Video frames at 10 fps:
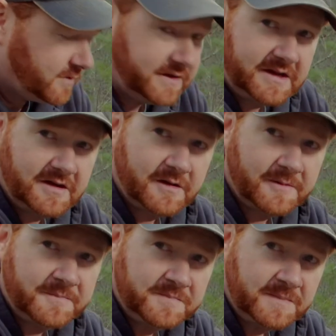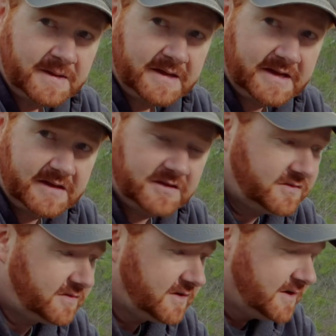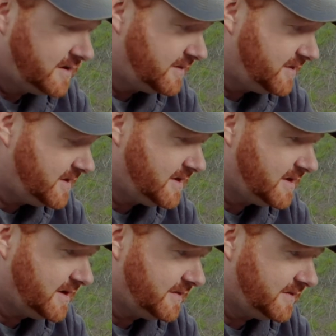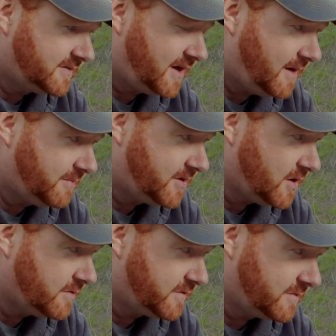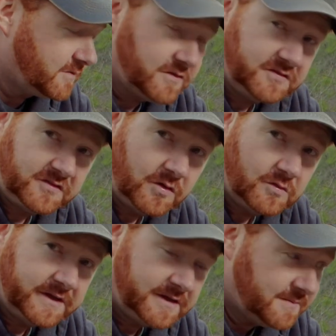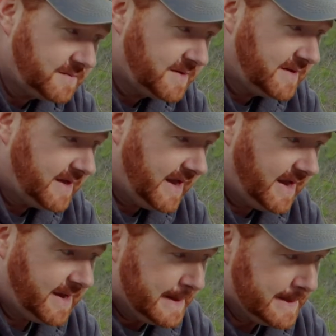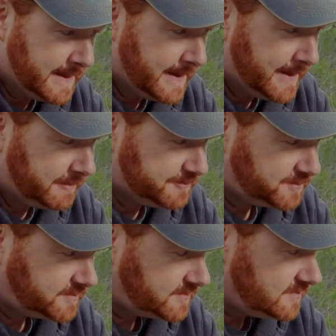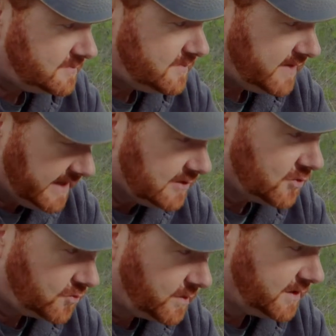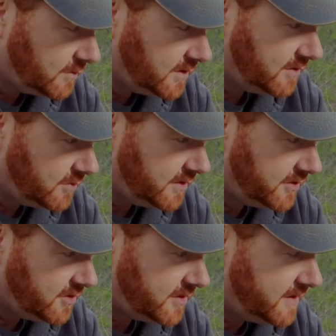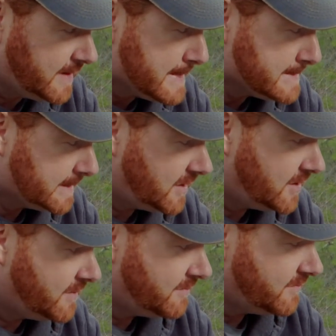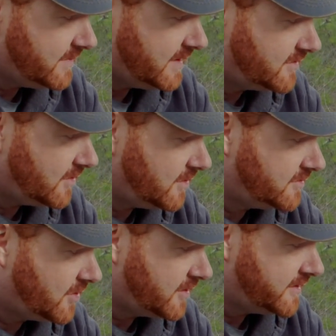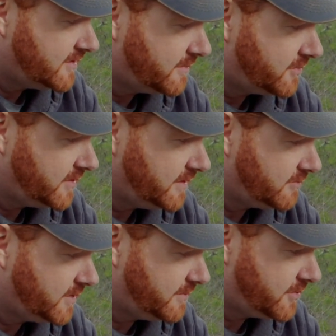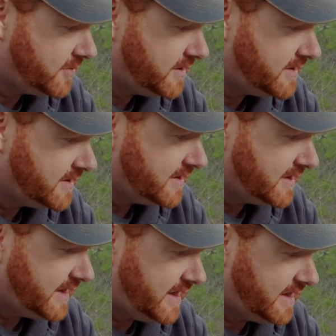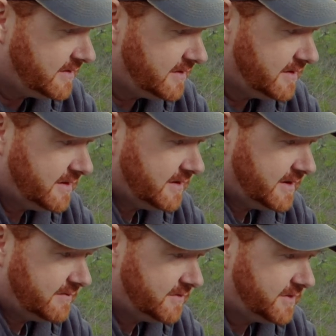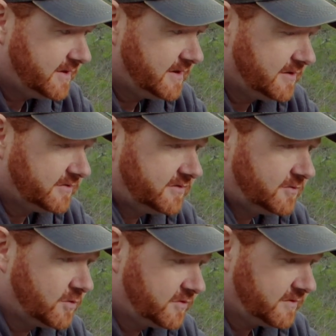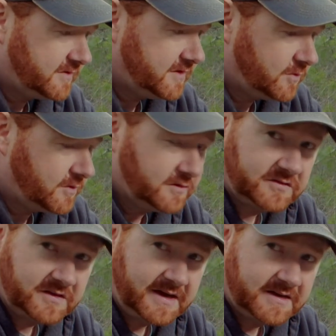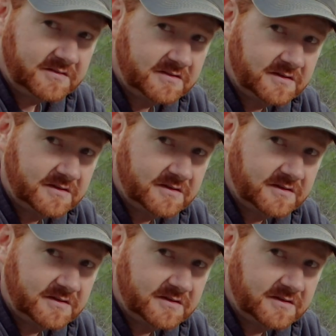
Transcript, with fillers: one here is the, uh, the top coat from the Rust-Oleum and uh, it looks really, really, really good. Um, it's all darkened up really, really pretty and uh, everything else, of course, on the decoy looks nice.